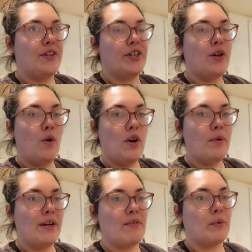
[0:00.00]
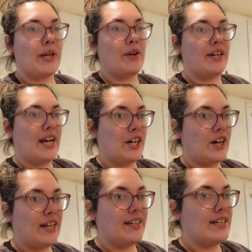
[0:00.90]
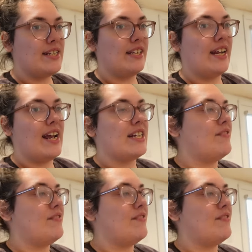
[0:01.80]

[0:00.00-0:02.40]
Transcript: the decor, whenever we go to decorate this in the next